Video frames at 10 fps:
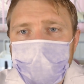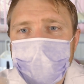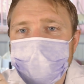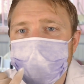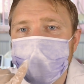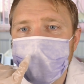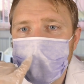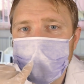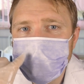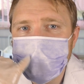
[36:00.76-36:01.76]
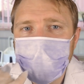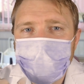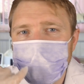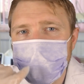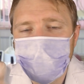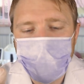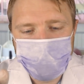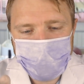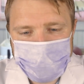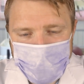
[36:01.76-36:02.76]
I just fold the flap under the bottom
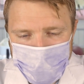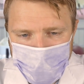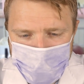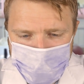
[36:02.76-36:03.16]
of the teeth.